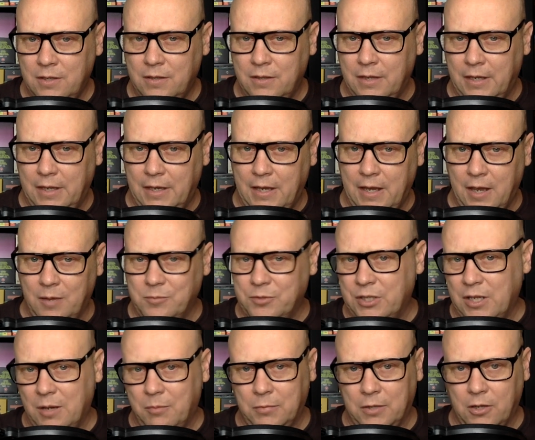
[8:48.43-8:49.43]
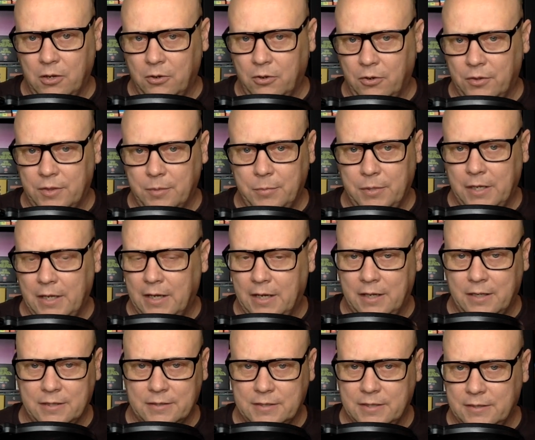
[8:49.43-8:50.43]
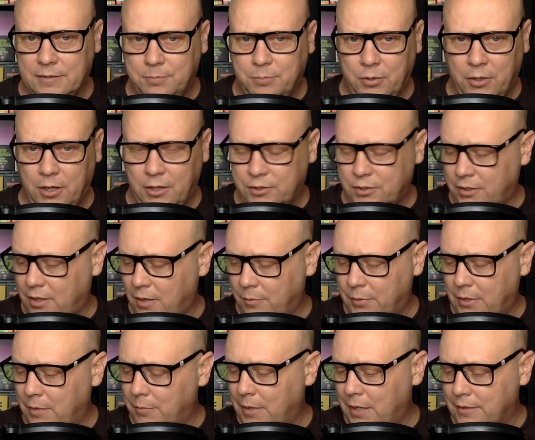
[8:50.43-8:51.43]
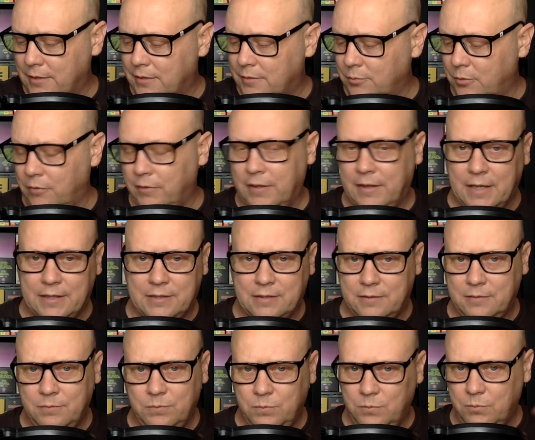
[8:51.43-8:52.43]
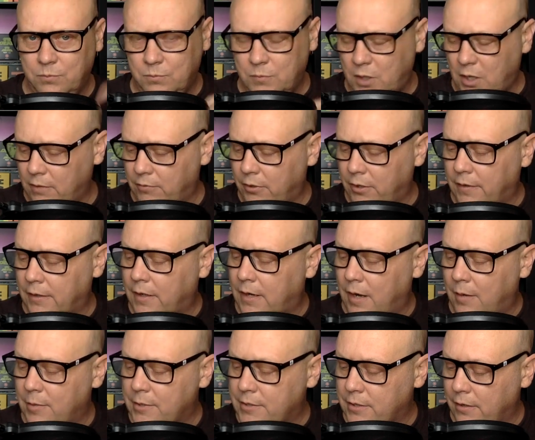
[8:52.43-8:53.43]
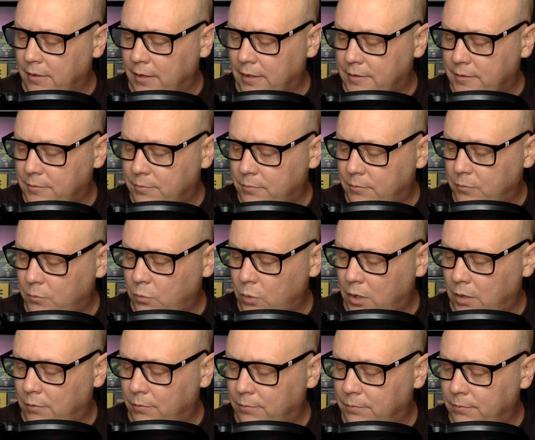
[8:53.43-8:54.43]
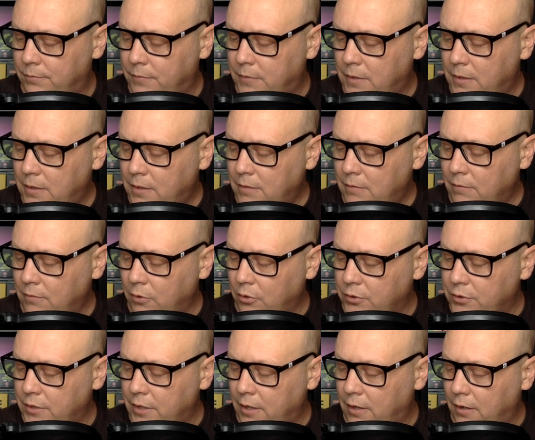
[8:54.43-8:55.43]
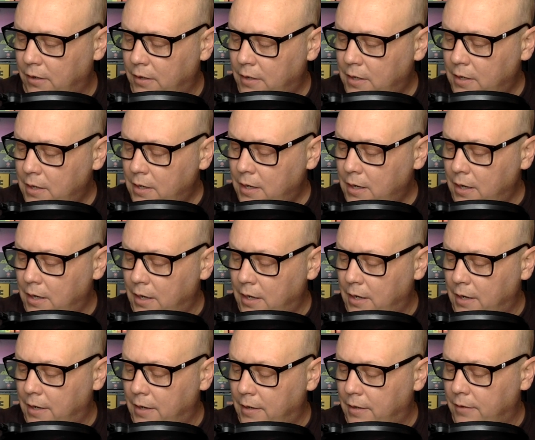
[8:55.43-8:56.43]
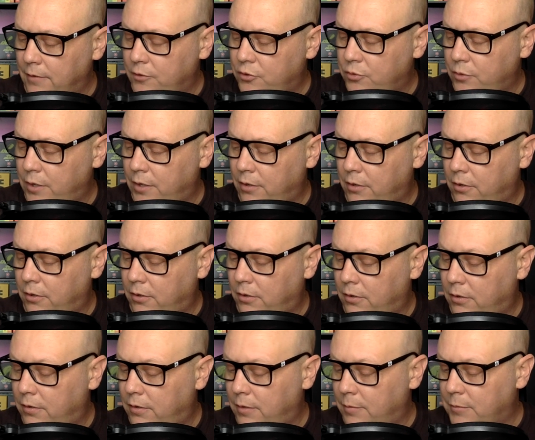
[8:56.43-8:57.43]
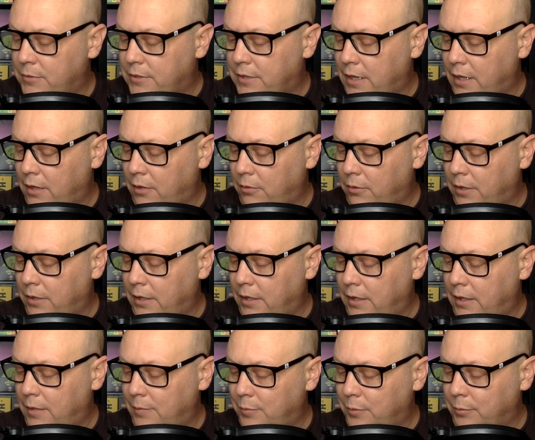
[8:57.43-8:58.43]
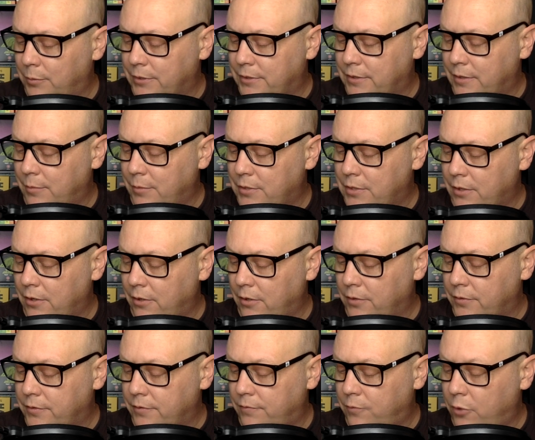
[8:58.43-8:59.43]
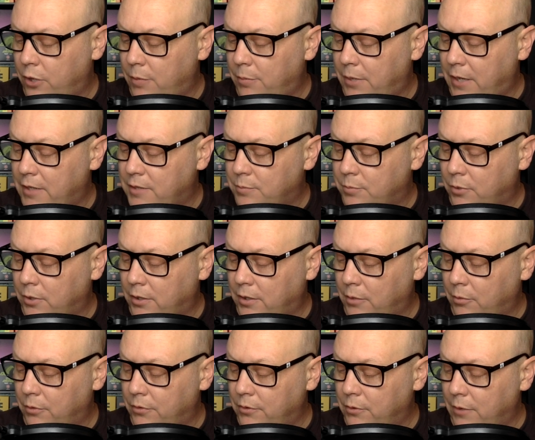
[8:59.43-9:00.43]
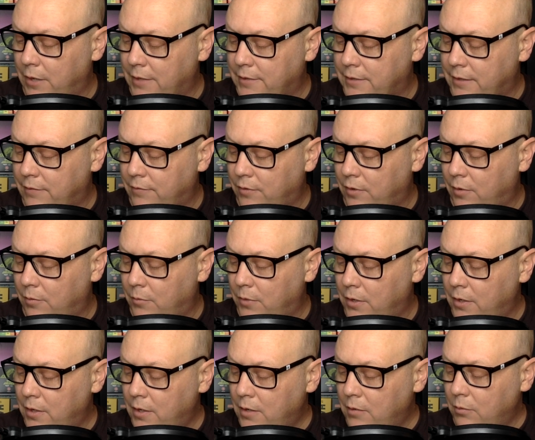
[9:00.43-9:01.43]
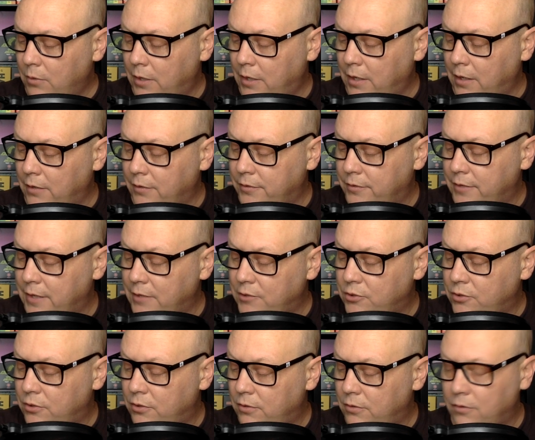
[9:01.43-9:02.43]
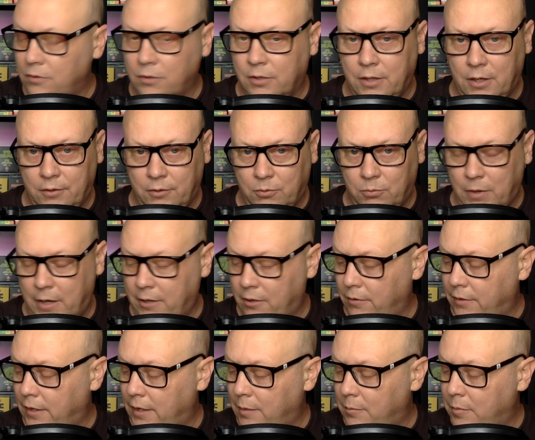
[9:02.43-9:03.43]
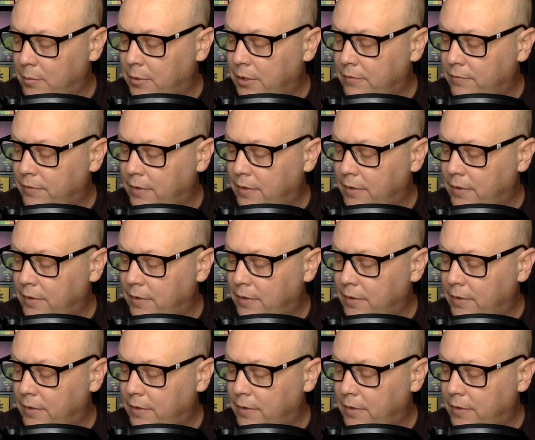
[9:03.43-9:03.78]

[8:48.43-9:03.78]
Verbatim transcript: the MGM logo at the beginning because his production company made this movie. That's covered in the commentary. That's well versed there. Uh, trailer, image gallery, publicity materials, 40 page booklet with new essay from Raquel Stecher, another writer that I'm a big